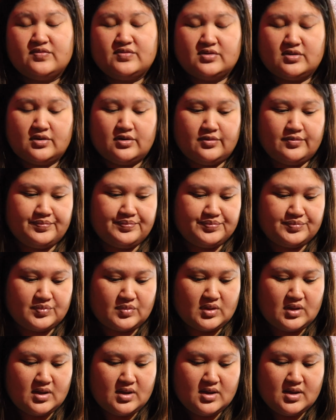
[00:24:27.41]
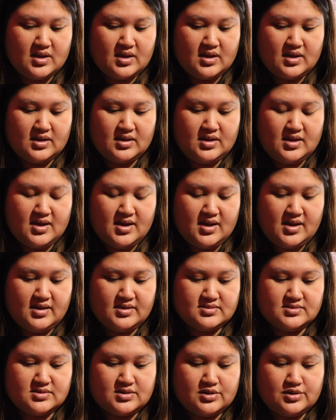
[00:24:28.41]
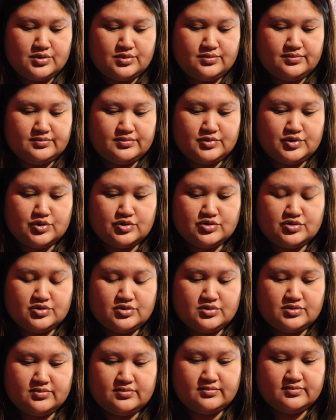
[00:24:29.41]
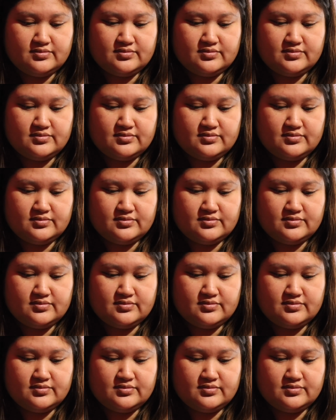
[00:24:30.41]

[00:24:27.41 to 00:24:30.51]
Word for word: So, yeah, so those are